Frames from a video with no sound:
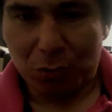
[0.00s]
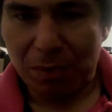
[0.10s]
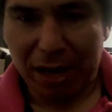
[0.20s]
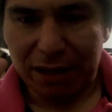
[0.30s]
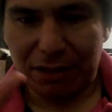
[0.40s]

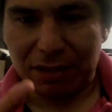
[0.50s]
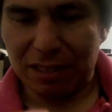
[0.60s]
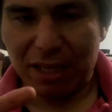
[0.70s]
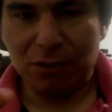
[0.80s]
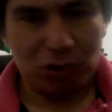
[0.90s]
Back in the
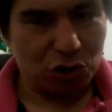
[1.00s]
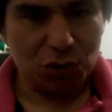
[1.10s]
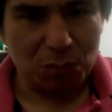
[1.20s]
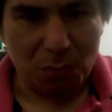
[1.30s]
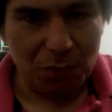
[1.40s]

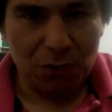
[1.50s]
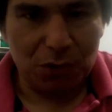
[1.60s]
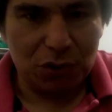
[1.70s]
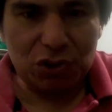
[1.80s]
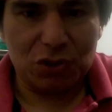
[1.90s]
days,
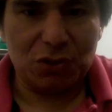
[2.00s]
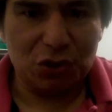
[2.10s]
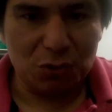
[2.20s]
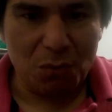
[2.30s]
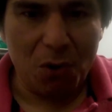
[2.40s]
the
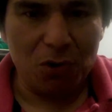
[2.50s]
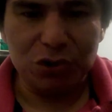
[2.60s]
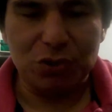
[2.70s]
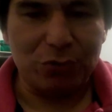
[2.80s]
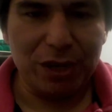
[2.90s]
small
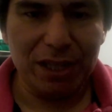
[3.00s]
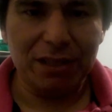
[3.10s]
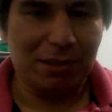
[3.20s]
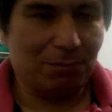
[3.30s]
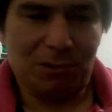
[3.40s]

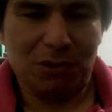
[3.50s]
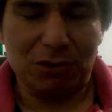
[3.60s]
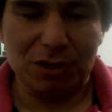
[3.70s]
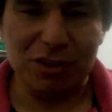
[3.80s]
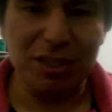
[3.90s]
screen, the
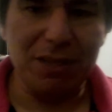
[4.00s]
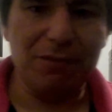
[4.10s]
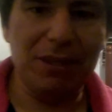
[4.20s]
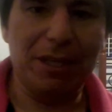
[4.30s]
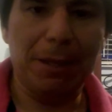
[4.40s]

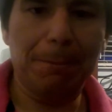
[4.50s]
TV,